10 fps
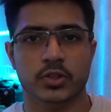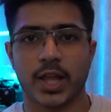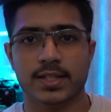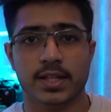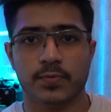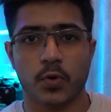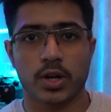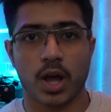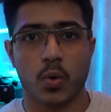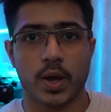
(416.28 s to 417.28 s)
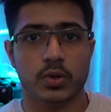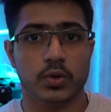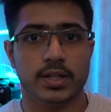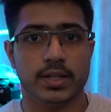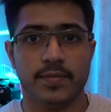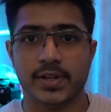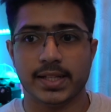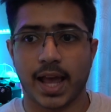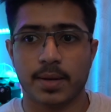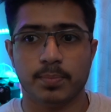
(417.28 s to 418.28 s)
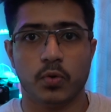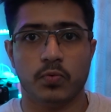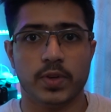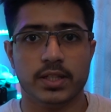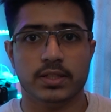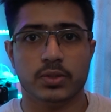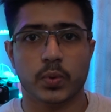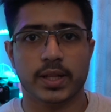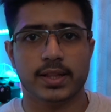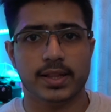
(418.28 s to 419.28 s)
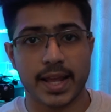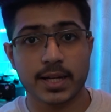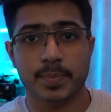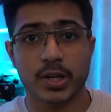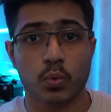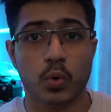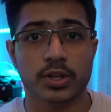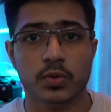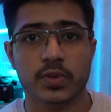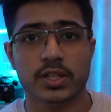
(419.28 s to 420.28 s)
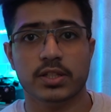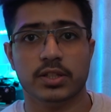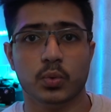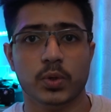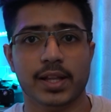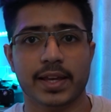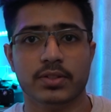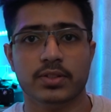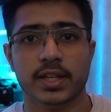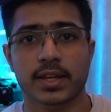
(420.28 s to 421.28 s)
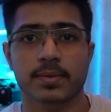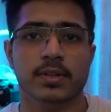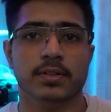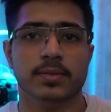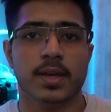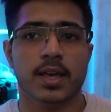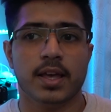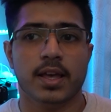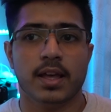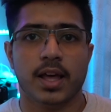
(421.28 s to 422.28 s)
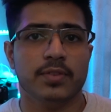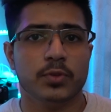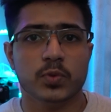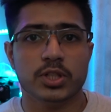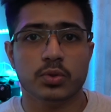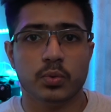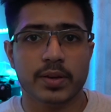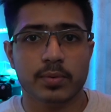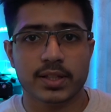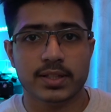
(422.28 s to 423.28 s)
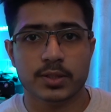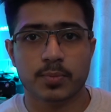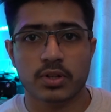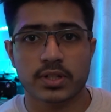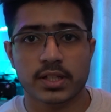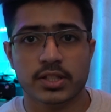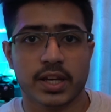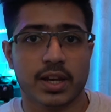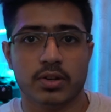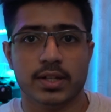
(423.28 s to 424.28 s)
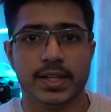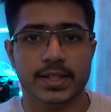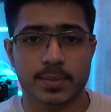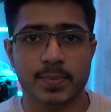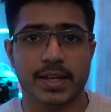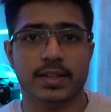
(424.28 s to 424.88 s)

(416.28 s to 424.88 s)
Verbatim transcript: So that's it for now, I could definitely add more features to it, let me know what new features you would like to see, and if you wish to recreate this project, check out the GitHub